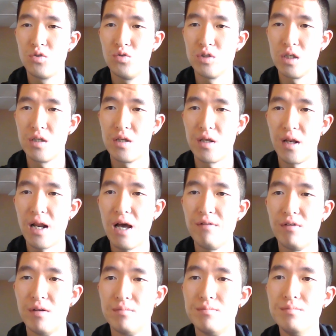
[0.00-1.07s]

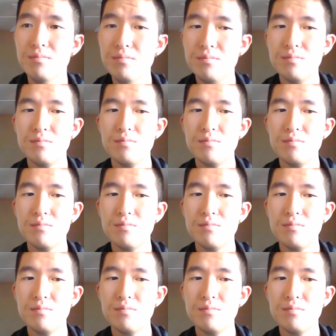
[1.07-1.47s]
2011,